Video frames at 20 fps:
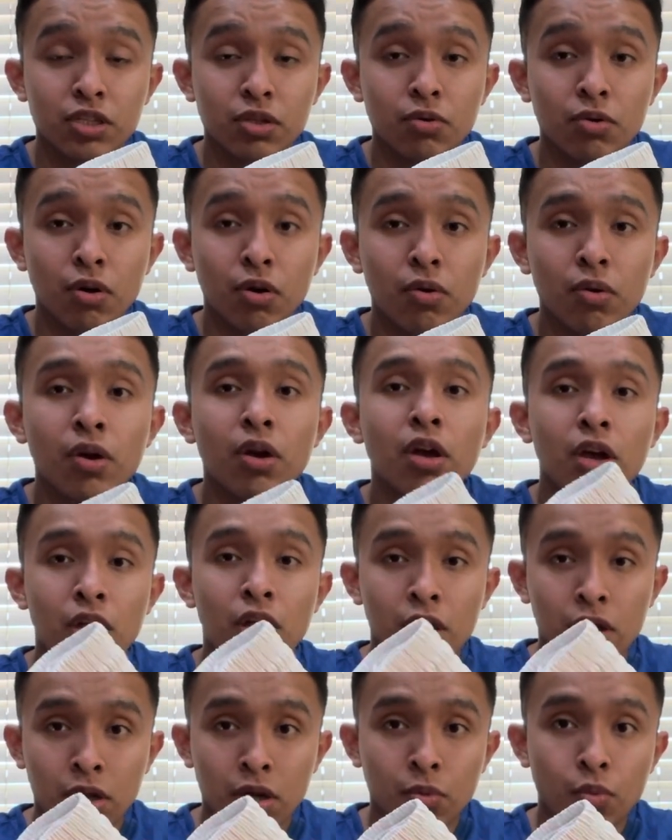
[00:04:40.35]
to know
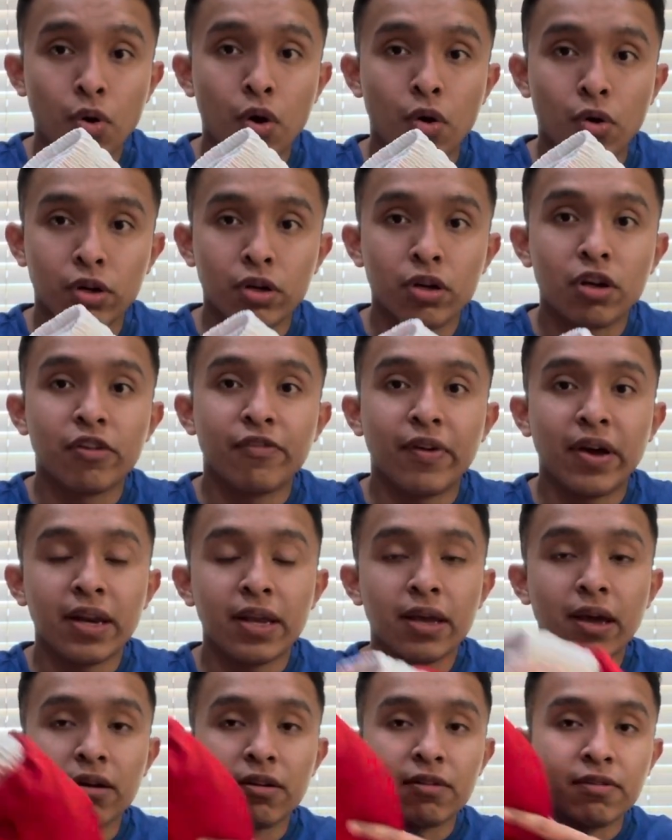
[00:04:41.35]
what corner you're
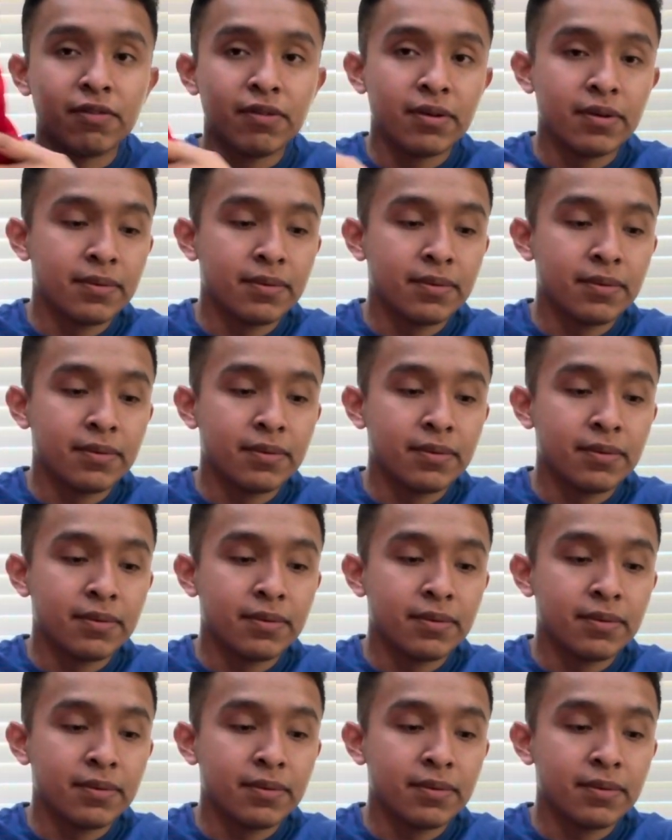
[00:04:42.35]
fighting out of.